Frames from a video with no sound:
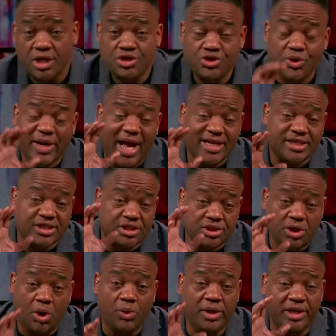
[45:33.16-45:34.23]
You got
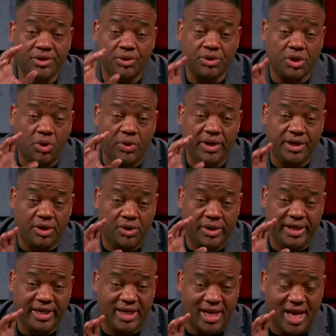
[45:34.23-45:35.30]
so little going
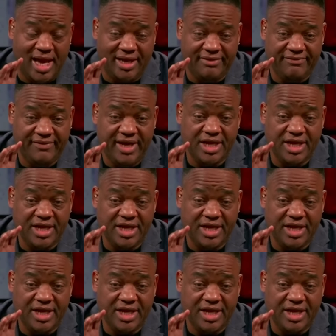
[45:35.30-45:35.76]
on in life